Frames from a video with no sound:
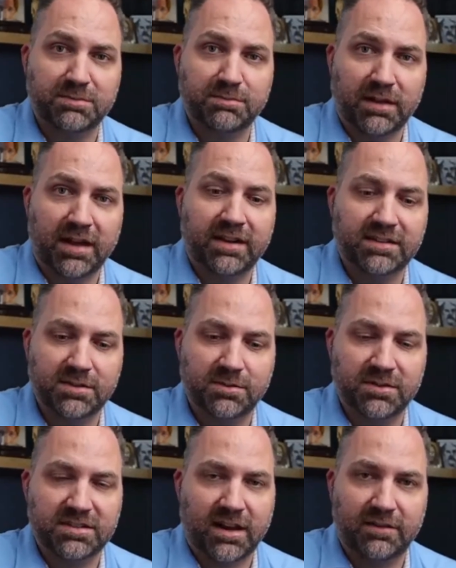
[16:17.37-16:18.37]
planning some of
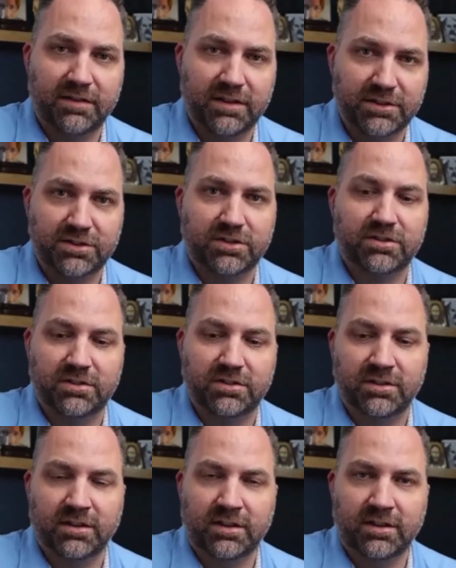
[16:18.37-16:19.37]
these high adventure and
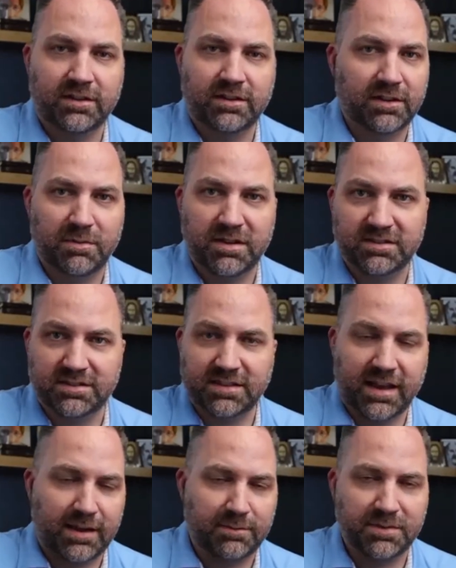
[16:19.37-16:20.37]
young men's
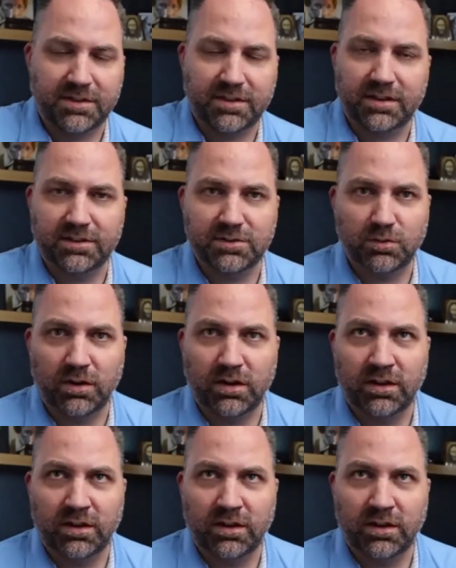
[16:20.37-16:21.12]
camp and things, what